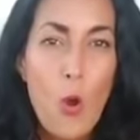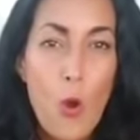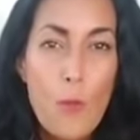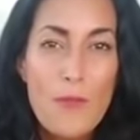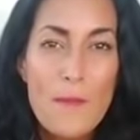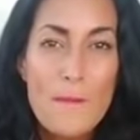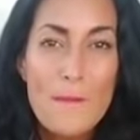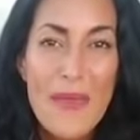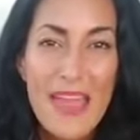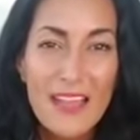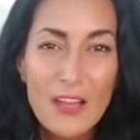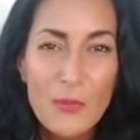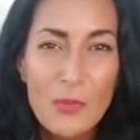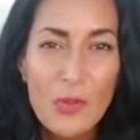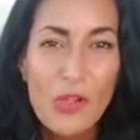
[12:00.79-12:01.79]
home
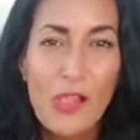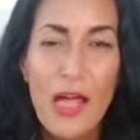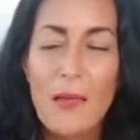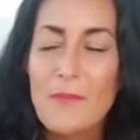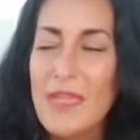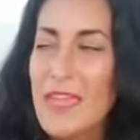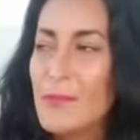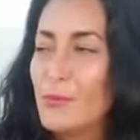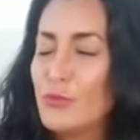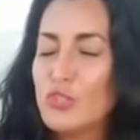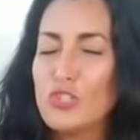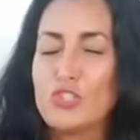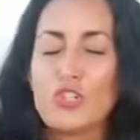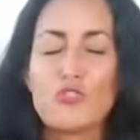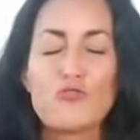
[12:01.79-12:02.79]
impeccable. I'm able
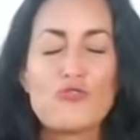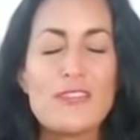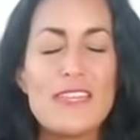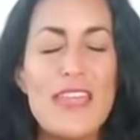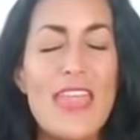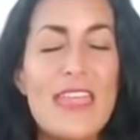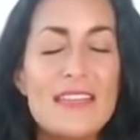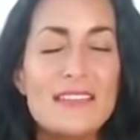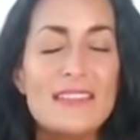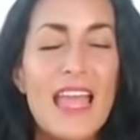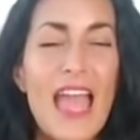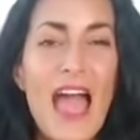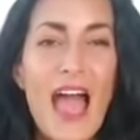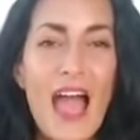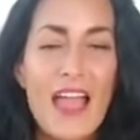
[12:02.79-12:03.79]
to create.
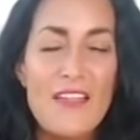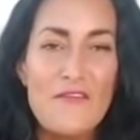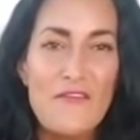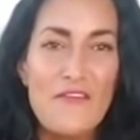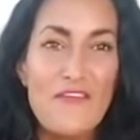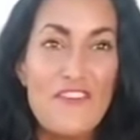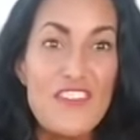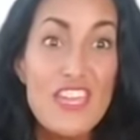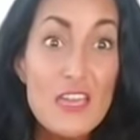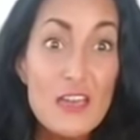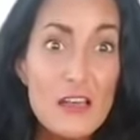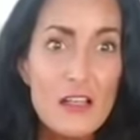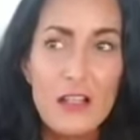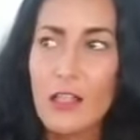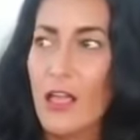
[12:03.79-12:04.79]
I
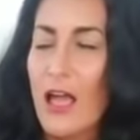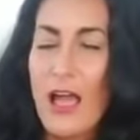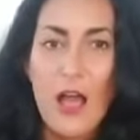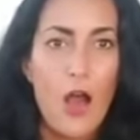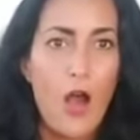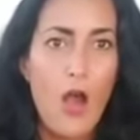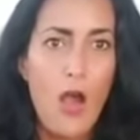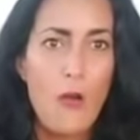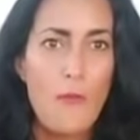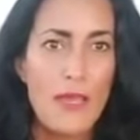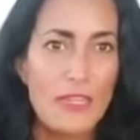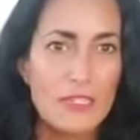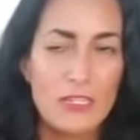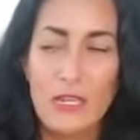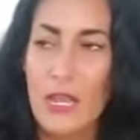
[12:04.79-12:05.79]
feel, oh
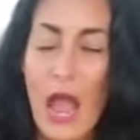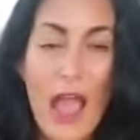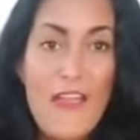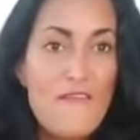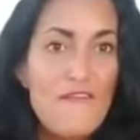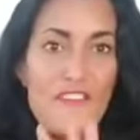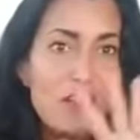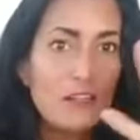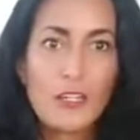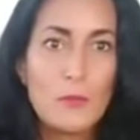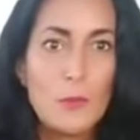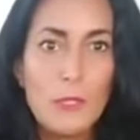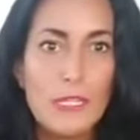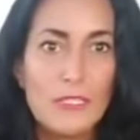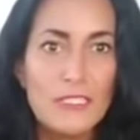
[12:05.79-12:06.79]
my, I feel
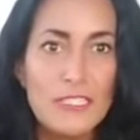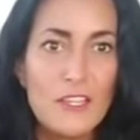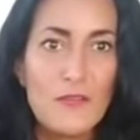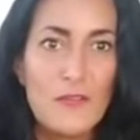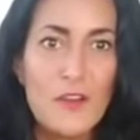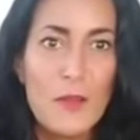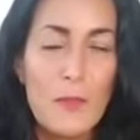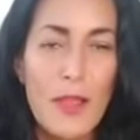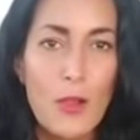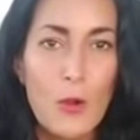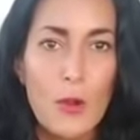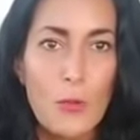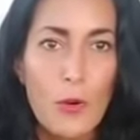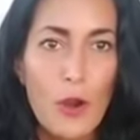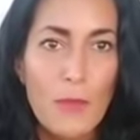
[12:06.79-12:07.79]
completely different in my
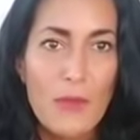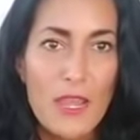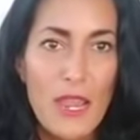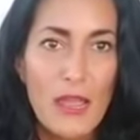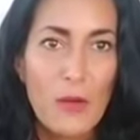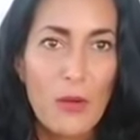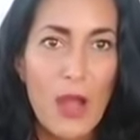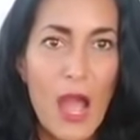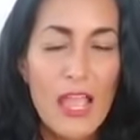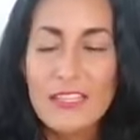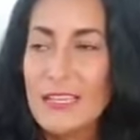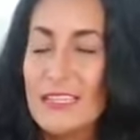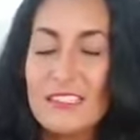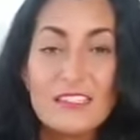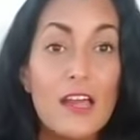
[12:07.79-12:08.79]
own apartment now. I,
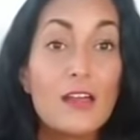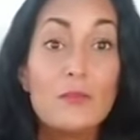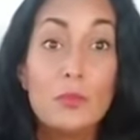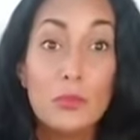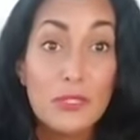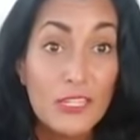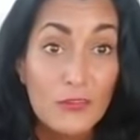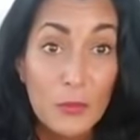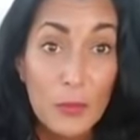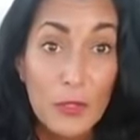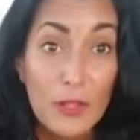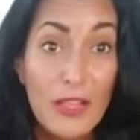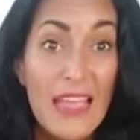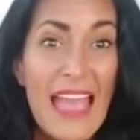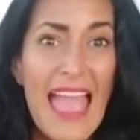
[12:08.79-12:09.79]
it's
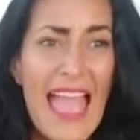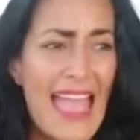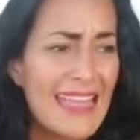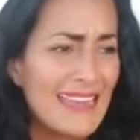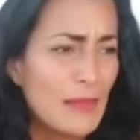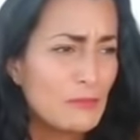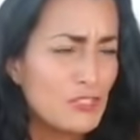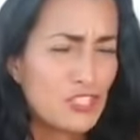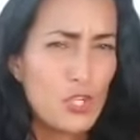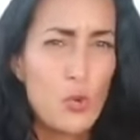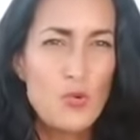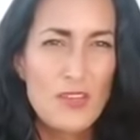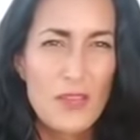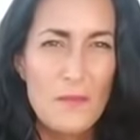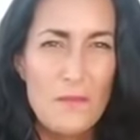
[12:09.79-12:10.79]
unbelievable. And I'm
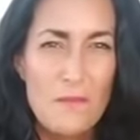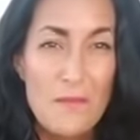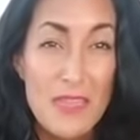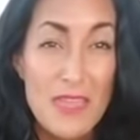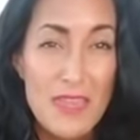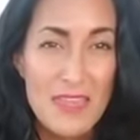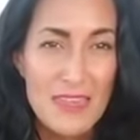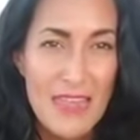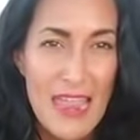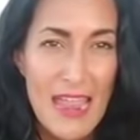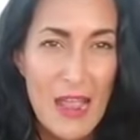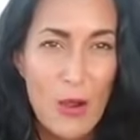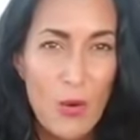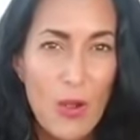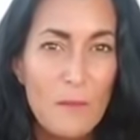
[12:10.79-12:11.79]
so committed
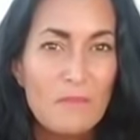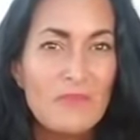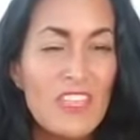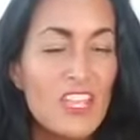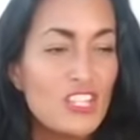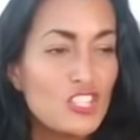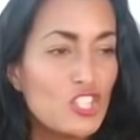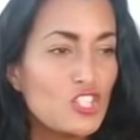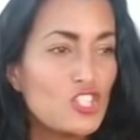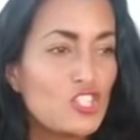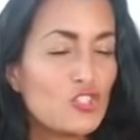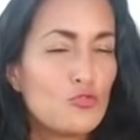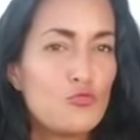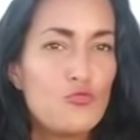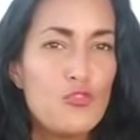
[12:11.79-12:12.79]
now to
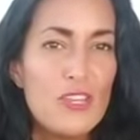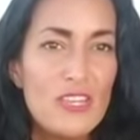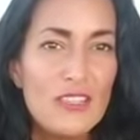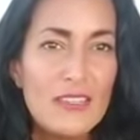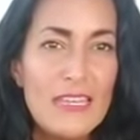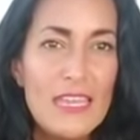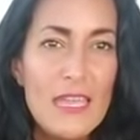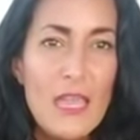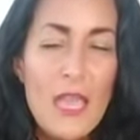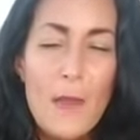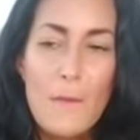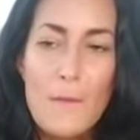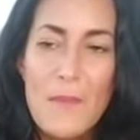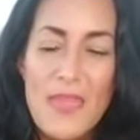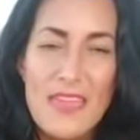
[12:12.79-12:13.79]
just really
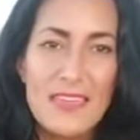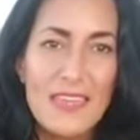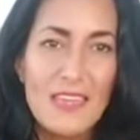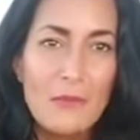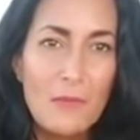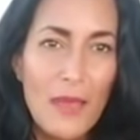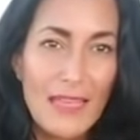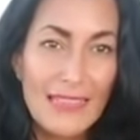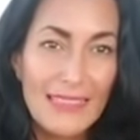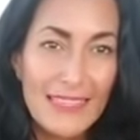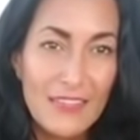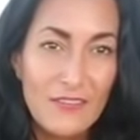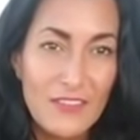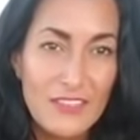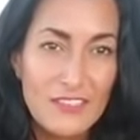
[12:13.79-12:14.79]
making my
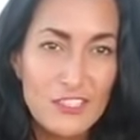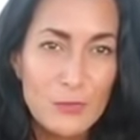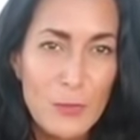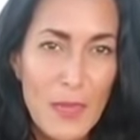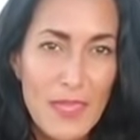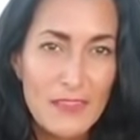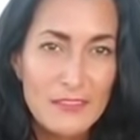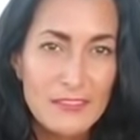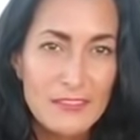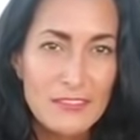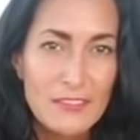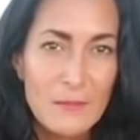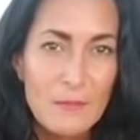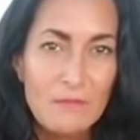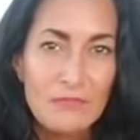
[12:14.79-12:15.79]
living
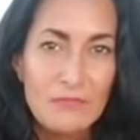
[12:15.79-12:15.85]
space